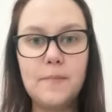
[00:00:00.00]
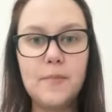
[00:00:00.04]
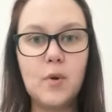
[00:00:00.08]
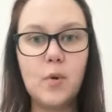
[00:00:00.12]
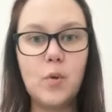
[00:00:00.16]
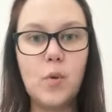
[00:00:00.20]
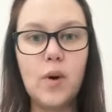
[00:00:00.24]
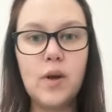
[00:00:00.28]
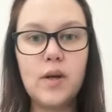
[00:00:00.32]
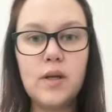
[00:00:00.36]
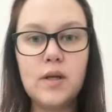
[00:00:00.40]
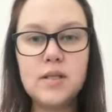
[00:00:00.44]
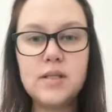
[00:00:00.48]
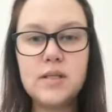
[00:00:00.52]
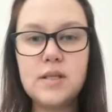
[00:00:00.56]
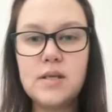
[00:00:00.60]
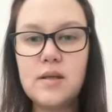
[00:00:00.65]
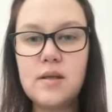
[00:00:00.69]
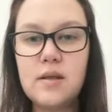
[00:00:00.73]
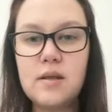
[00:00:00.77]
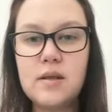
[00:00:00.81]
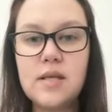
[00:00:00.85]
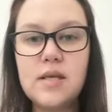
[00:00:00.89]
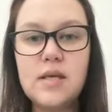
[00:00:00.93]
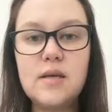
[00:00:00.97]
What is the
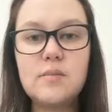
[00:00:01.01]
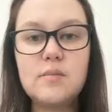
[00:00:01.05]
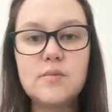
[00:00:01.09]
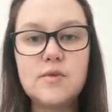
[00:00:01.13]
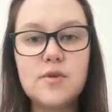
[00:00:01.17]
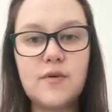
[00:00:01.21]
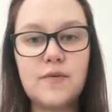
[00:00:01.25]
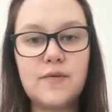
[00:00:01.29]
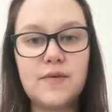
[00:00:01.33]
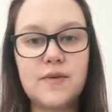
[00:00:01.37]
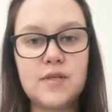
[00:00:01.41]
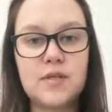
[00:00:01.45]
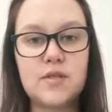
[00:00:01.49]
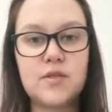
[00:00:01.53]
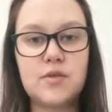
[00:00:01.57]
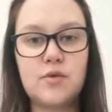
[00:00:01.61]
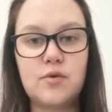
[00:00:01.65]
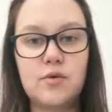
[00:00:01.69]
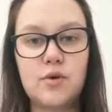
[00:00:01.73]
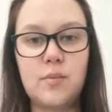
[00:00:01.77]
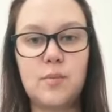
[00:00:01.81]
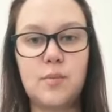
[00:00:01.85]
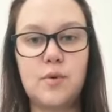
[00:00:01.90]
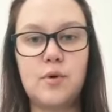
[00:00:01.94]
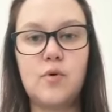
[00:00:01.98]
themes of this
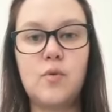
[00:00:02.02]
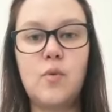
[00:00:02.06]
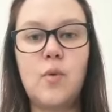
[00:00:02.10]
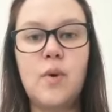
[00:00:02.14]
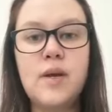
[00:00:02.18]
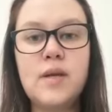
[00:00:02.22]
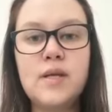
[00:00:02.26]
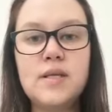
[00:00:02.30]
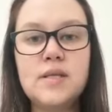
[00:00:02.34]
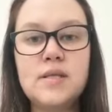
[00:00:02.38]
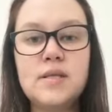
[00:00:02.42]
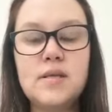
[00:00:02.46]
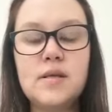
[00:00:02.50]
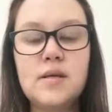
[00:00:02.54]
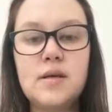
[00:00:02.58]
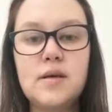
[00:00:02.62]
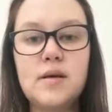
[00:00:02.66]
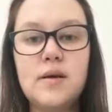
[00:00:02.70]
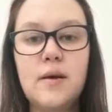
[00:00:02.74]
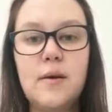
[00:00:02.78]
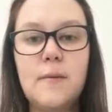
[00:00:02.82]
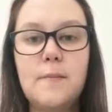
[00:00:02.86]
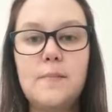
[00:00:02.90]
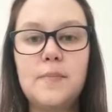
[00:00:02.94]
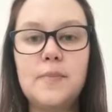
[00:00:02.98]
storybook? What is the
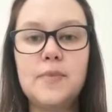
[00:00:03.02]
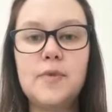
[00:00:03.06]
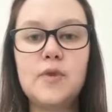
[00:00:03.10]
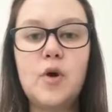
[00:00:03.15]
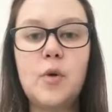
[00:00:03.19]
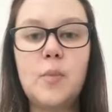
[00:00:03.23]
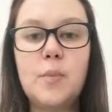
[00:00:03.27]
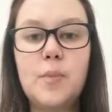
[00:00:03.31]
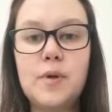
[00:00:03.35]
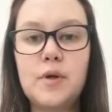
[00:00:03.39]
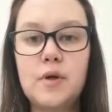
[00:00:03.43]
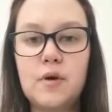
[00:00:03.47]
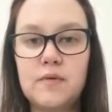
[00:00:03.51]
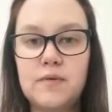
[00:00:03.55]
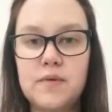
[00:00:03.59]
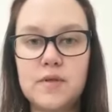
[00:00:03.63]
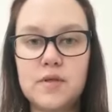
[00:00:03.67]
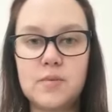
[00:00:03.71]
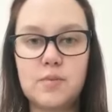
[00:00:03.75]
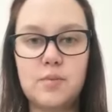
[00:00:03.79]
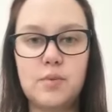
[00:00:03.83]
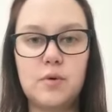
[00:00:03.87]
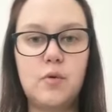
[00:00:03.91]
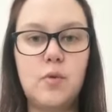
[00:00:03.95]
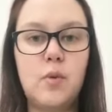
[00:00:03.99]
topic of this
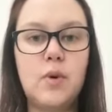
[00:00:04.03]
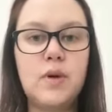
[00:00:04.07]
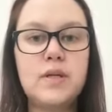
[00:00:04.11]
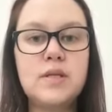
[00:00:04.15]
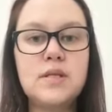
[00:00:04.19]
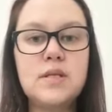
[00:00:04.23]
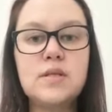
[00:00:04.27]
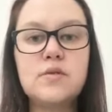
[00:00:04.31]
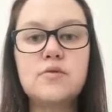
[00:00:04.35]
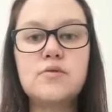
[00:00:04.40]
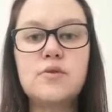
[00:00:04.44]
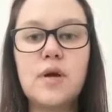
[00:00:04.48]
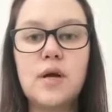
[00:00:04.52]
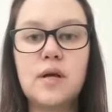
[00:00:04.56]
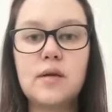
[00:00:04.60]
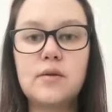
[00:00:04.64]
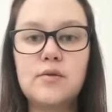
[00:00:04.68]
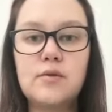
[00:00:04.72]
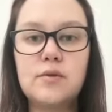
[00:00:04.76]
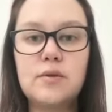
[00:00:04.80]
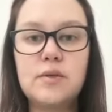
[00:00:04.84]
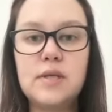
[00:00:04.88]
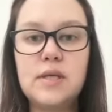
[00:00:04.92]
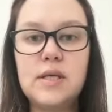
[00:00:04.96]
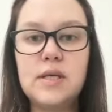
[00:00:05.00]
book? What is it trying
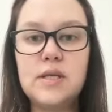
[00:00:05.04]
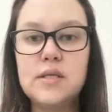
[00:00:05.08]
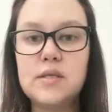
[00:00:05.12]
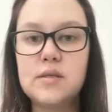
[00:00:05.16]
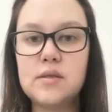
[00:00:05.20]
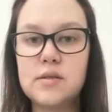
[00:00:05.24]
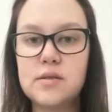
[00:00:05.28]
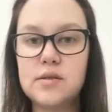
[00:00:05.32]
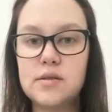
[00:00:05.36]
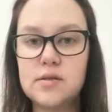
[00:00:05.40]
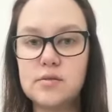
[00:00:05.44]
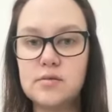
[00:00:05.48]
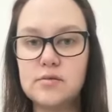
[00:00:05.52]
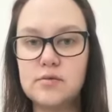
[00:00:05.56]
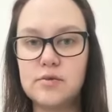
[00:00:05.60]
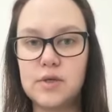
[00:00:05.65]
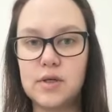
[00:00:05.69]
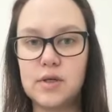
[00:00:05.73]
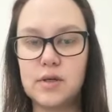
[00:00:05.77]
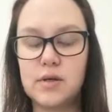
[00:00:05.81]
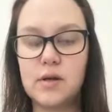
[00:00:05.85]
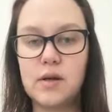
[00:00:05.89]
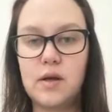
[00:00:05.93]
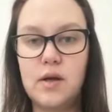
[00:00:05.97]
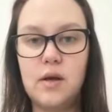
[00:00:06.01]
to teach the
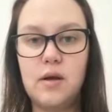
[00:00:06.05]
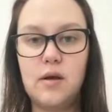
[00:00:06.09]
children?